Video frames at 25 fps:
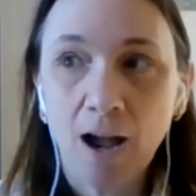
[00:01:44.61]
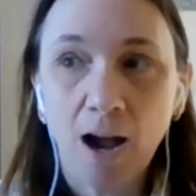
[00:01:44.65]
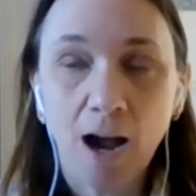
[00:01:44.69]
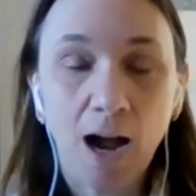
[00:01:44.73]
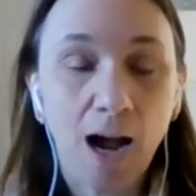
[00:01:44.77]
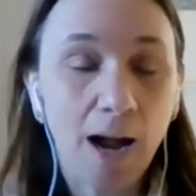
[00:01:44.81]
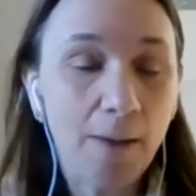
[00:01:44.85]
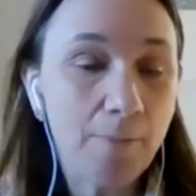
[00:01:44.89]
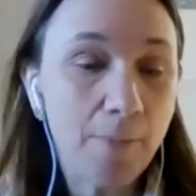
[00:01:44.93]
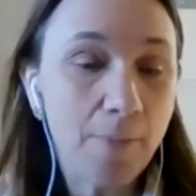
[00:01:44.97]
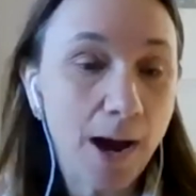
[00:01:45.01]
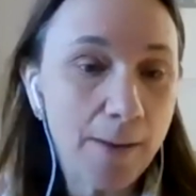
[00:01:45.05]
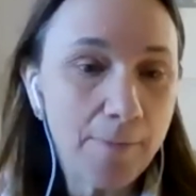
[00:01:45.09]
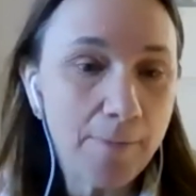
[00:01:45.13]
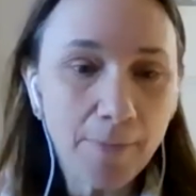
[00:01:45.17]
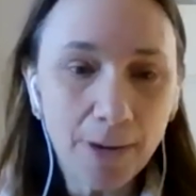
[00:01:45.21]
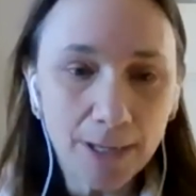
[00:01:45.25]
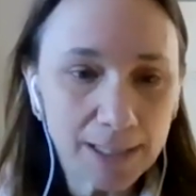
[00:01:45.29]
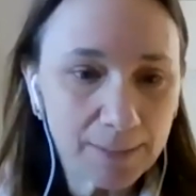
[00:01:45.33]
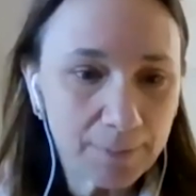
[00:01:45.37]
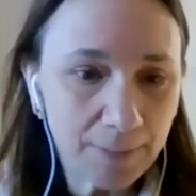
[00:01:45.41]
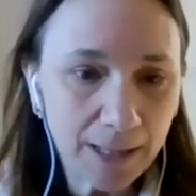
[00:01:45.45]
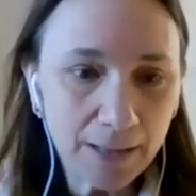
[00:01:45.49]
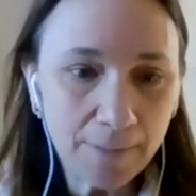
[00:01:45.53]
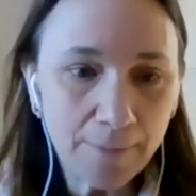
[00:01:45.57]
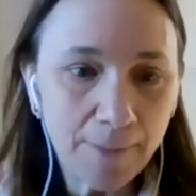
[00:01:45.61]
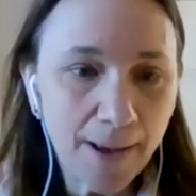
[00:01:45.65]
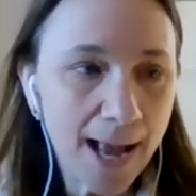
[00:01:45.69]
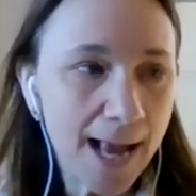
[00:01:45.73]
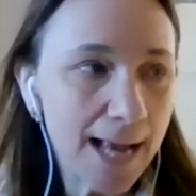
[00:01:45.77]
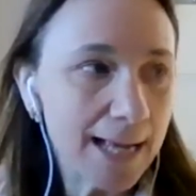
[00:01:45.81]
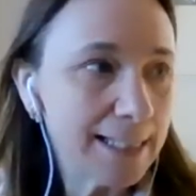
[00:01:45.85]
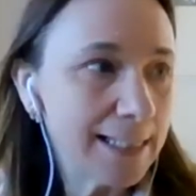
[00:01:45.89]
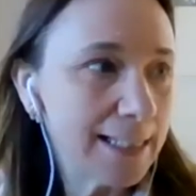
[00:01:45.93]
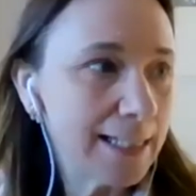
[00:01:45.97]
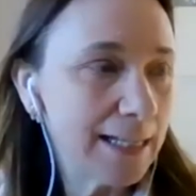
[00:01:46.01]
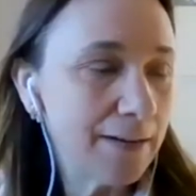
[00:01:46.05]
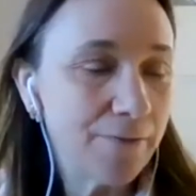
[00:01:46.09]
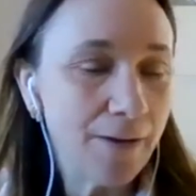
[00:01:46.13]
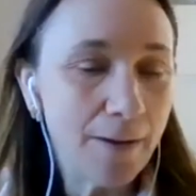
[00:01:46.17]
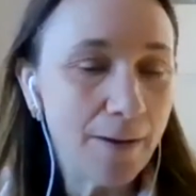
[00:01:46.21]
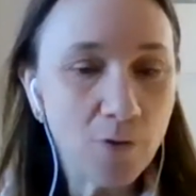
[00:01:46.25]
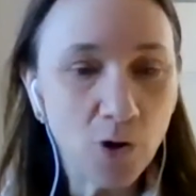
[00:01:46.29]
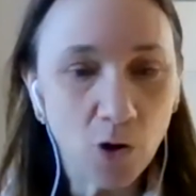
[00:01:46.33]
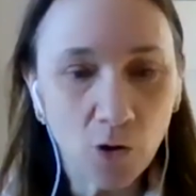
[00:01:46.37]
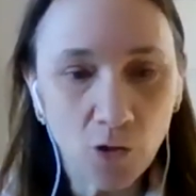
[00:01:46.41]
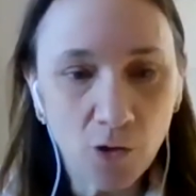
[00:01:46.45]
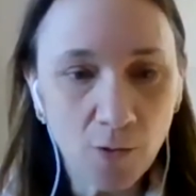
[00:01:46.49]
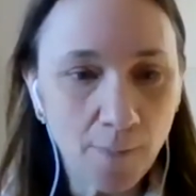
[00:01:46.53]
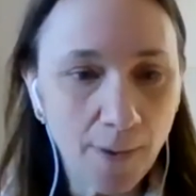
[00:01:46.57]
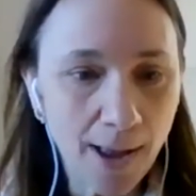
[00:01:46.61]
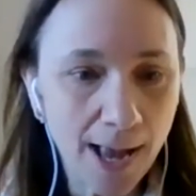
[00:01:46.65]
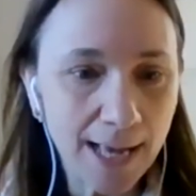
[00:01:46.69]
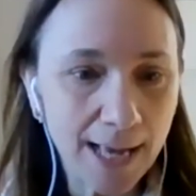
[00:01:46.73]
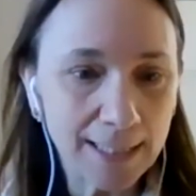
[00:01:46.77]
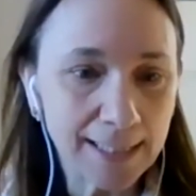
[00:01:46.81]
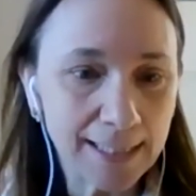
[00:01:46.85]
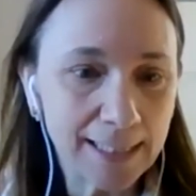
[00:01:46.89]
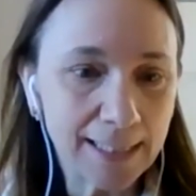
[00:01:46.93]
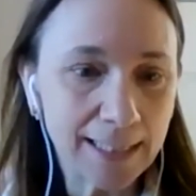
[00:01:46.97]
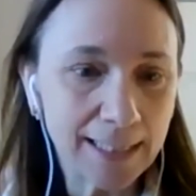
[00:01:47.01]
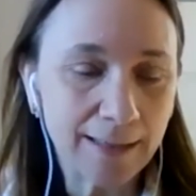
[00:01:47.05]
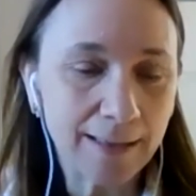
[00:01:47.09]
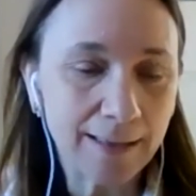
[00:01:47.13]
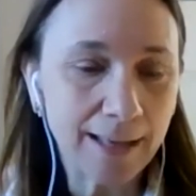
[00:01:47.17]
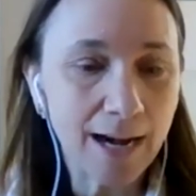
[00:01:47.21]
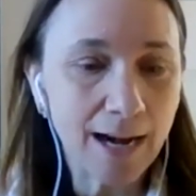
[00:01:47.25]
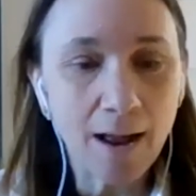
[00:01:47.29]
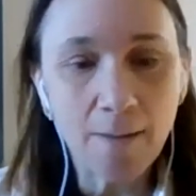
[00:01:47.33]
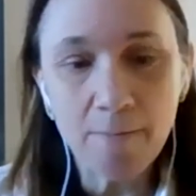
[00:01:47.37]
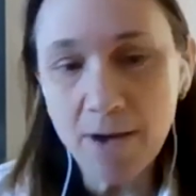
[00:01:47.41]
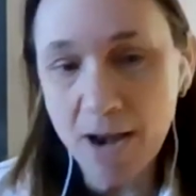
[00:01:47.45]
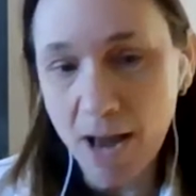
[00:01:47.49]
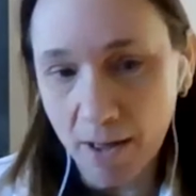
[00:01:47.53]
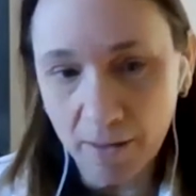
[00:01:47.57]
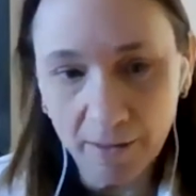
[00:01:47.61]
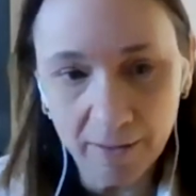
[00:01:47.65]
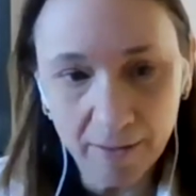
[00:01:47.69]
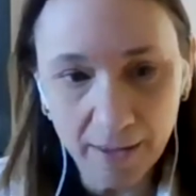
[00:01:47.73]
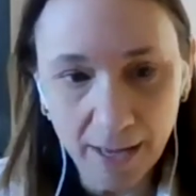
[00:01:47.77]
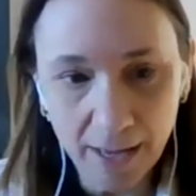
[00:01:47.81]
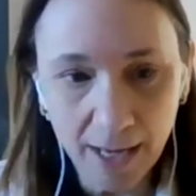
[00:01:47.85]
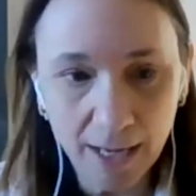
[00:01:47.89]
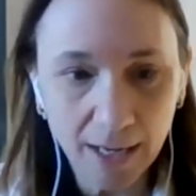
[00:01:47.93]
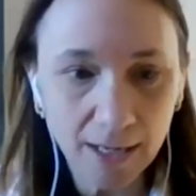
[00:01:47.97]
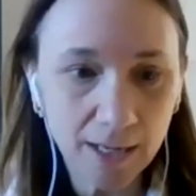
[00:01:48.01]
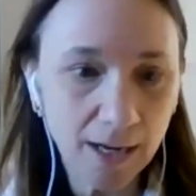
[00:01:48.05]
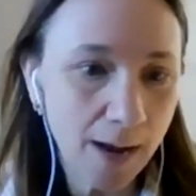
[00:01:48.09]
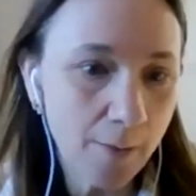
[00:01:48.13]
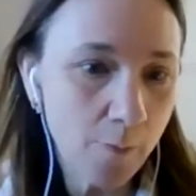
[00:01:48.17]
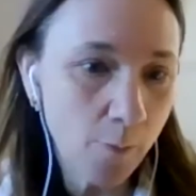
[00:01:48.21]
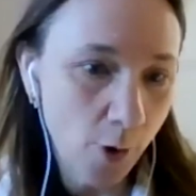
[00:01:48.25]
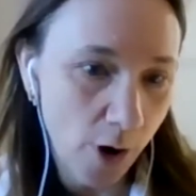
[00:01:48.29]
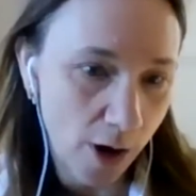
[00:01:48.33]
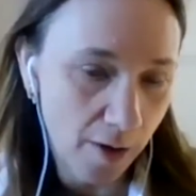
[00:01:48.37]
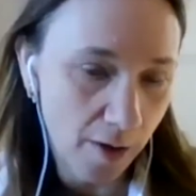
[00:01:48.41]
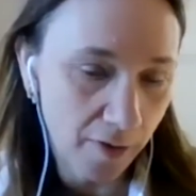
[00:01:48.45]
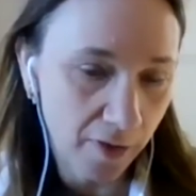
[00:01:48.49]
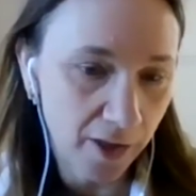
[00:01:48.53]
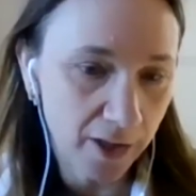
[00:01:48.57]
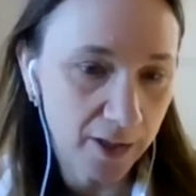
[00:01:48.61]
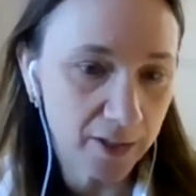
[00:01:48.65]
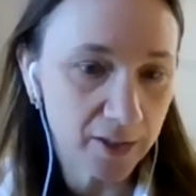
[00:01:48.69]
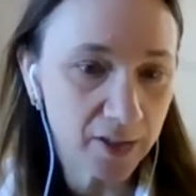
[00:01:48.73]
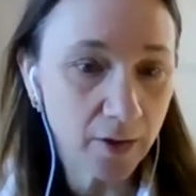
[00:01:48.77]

I must be the best. If I'm not the best, then I'm nothing and I'm worthless.